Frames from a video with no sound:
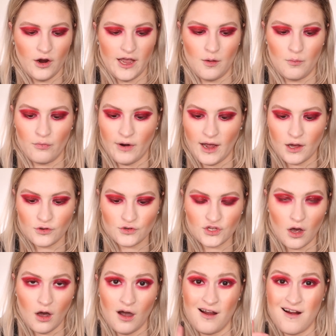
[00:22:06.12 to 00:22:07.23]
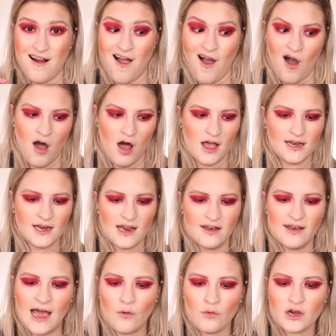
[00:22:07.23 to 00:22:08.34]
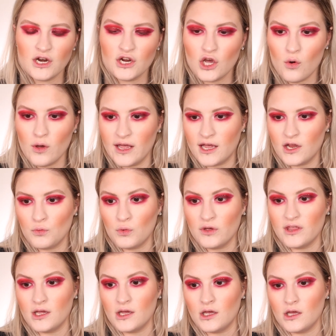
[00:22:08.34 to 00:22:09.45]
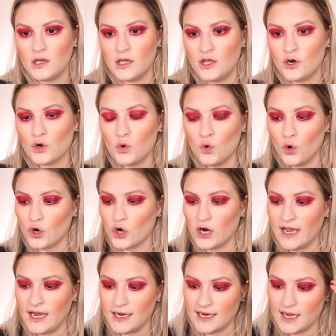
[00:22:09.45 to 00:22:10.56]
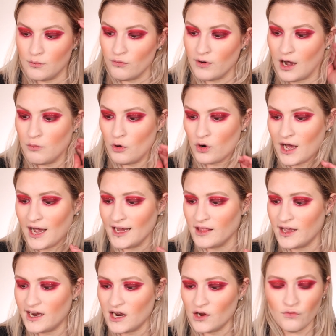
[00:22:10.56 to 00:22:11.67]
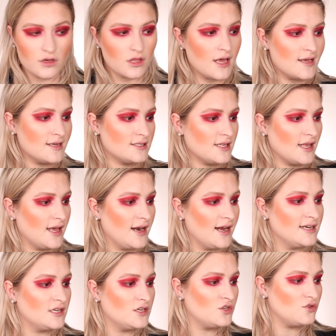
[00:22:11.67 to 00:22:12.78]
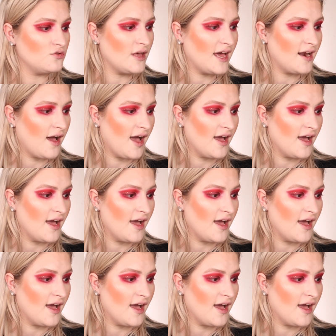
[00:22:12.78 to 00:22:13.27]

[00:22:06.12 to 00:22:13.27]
right, brows are on. Now we're gonna go in with an inner corner and a brow bone highlight. I realized that I didn't do that